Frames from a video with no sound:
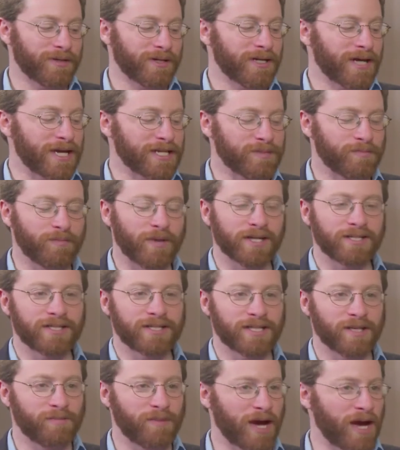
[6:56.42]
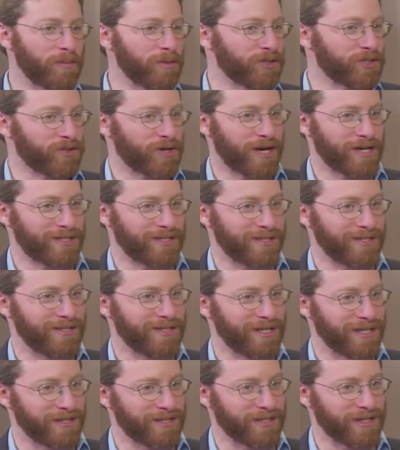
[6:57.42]
as much as the Bible tries to
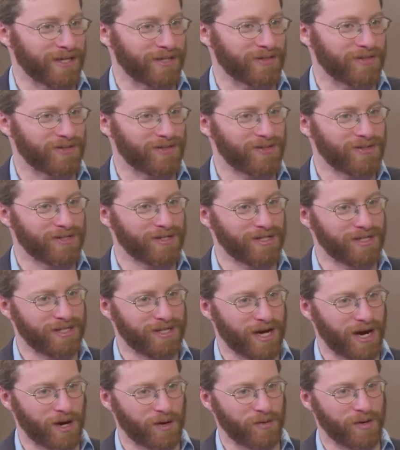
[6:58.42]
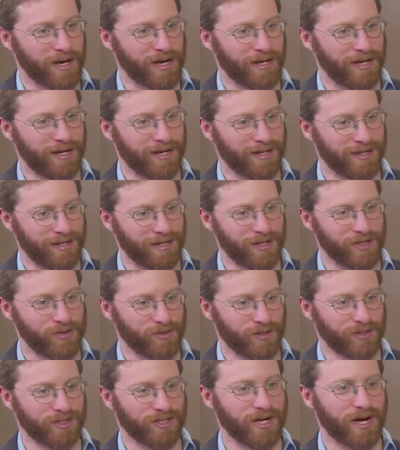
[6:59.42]
distance Yahweh and
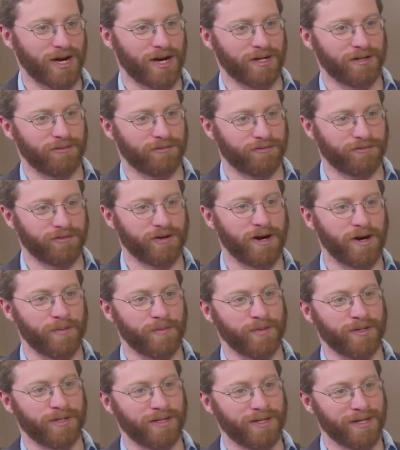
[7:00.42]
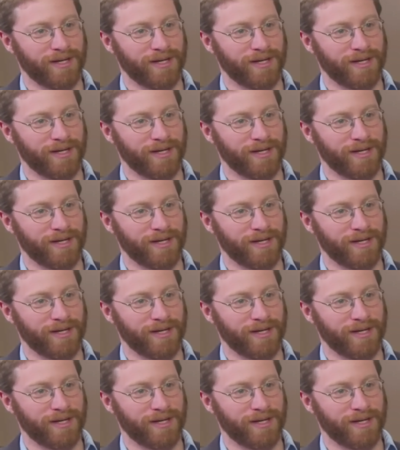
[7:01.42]
Israel's God from